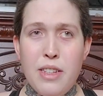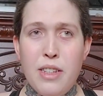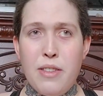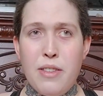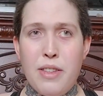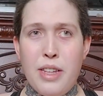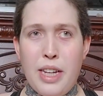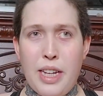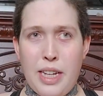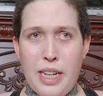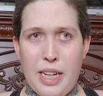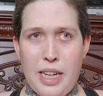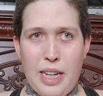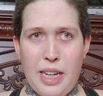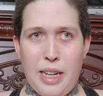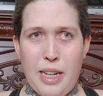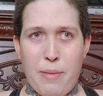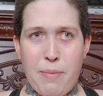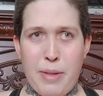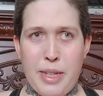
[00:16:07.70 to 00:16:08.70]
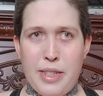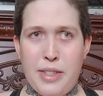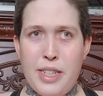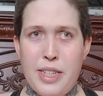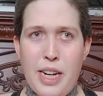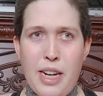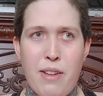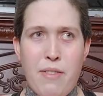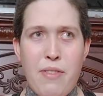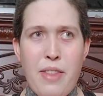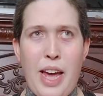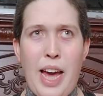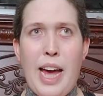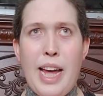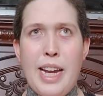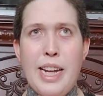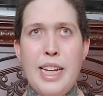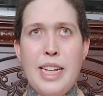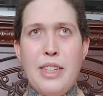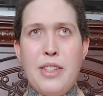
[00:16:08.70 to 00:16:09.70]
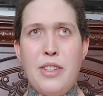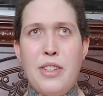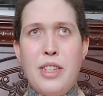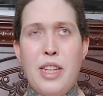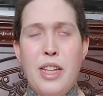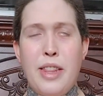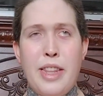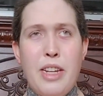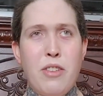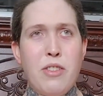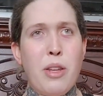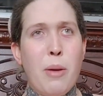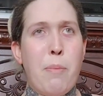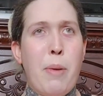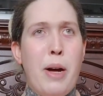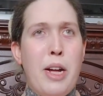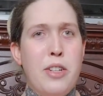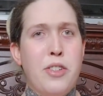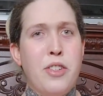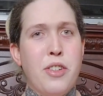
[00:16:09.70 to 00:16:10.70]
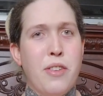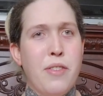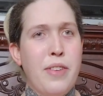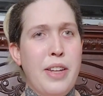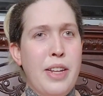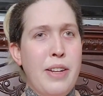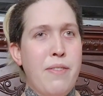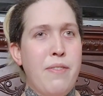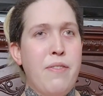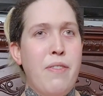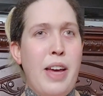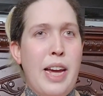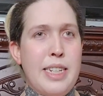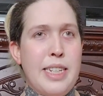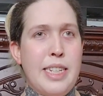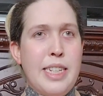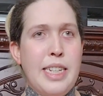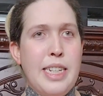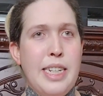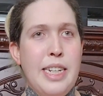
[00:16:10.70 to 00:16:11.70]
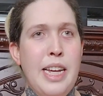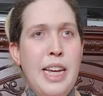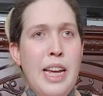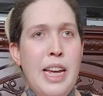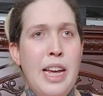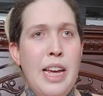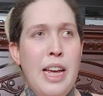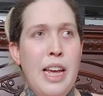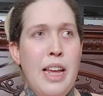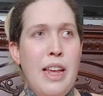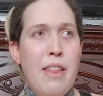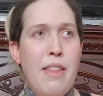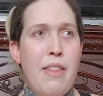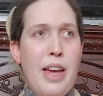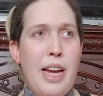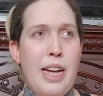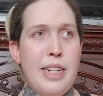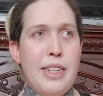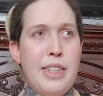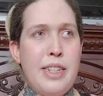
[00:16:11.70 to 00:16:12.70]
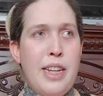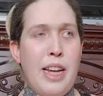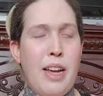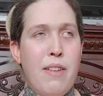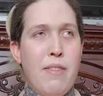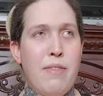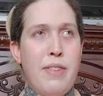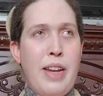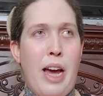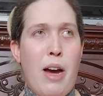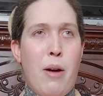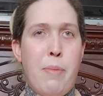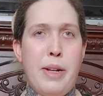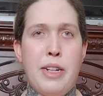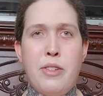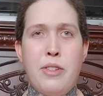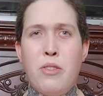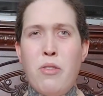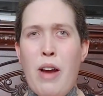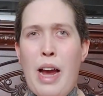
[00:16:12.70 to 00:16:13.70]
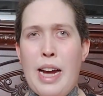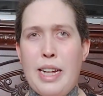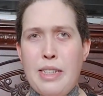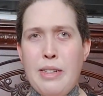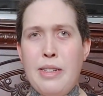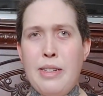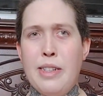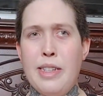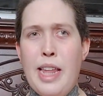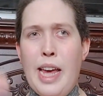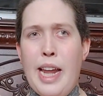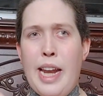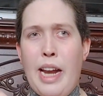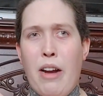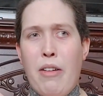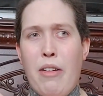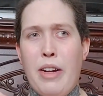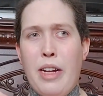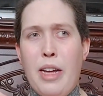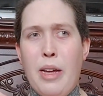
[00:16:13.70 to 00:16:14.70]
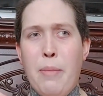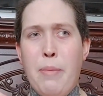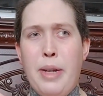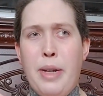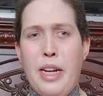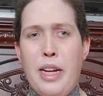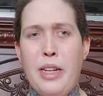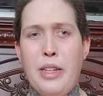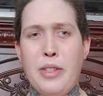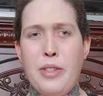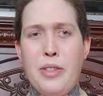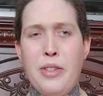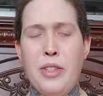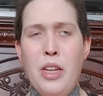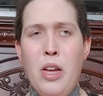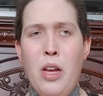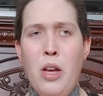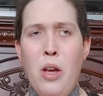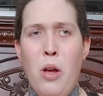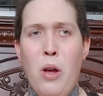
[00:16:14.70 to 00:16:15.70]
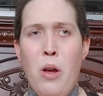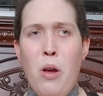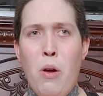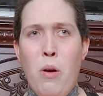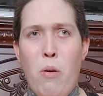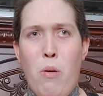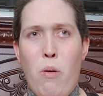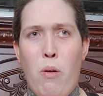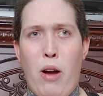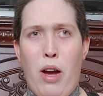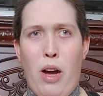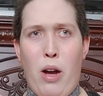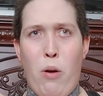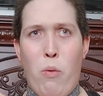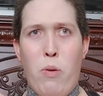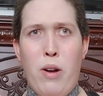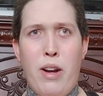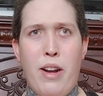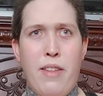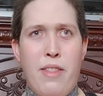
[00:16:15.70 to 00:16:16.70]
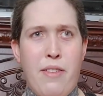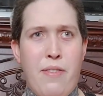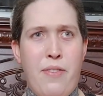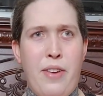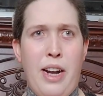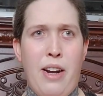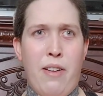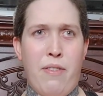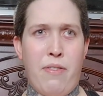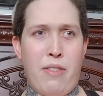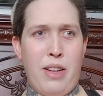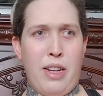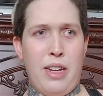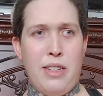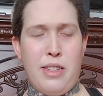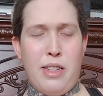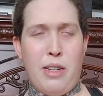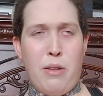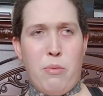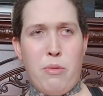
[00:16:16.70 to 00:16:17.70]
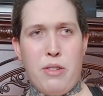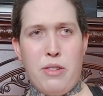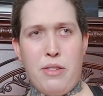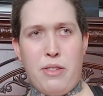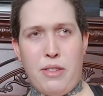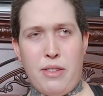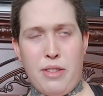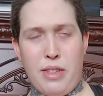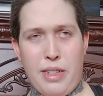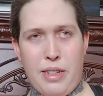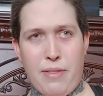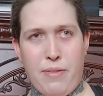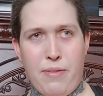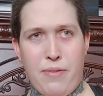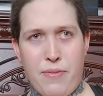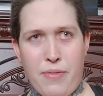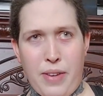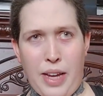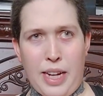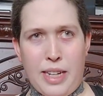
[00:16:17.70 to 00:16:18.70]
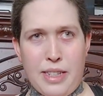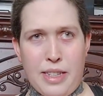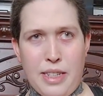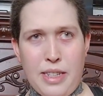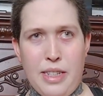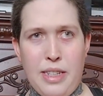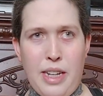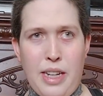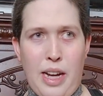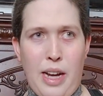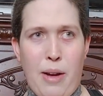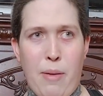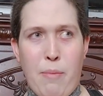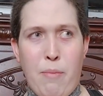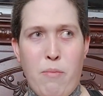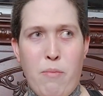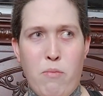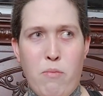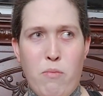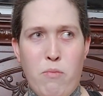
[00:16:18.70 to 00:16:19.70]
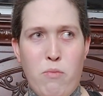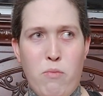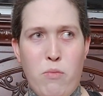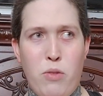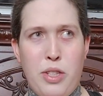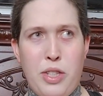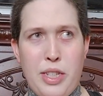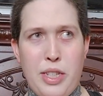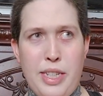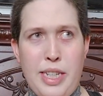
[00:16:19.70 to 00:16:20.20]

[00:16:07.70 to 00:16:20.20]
They instead of that, there's a bunch of infected that have now been attracted to that area because one of the fireflies that was infected was